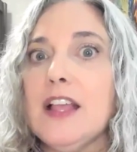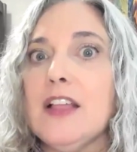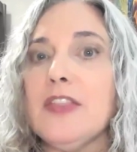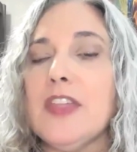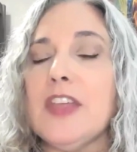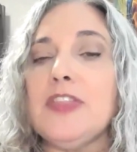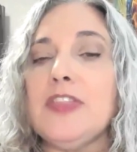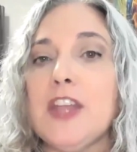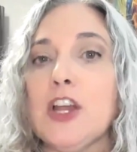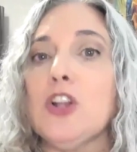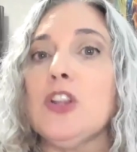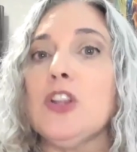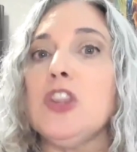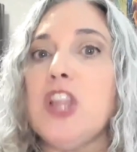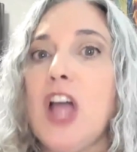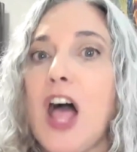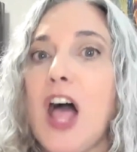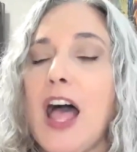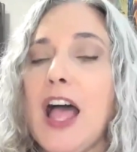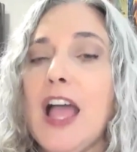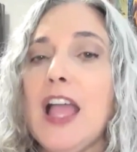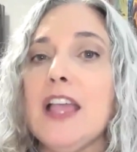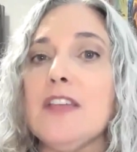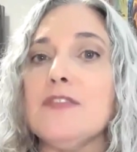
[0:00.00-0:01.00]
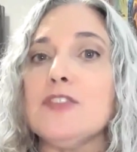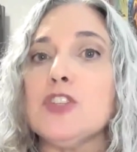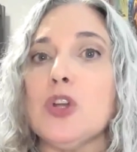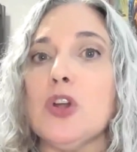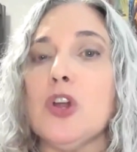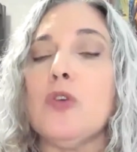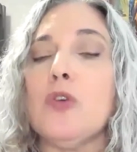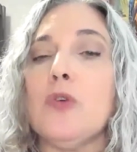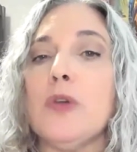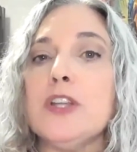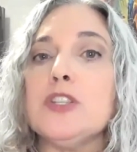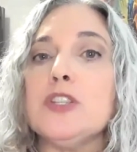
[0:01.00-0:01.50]
that their lives are
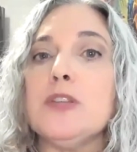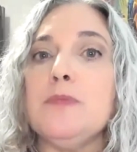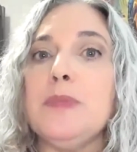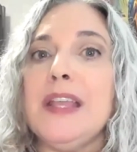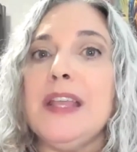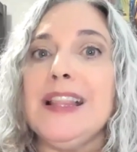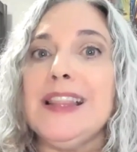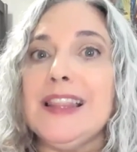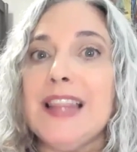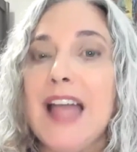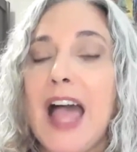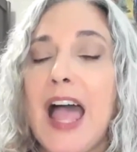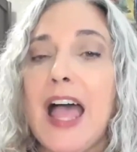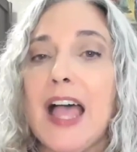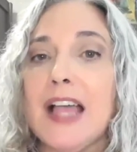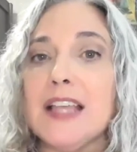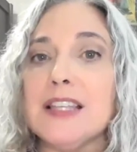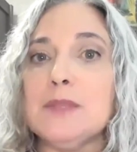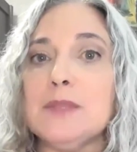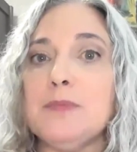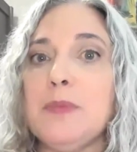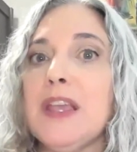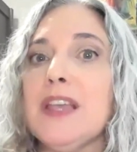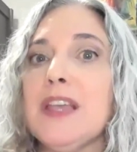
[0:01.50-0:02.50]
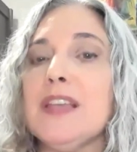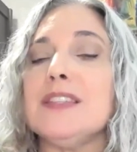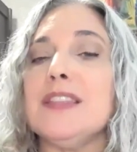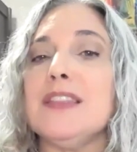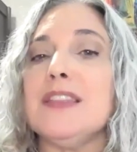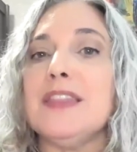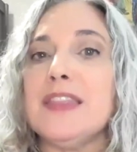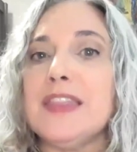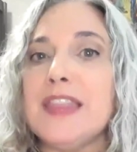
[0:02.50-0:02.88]
going to be less because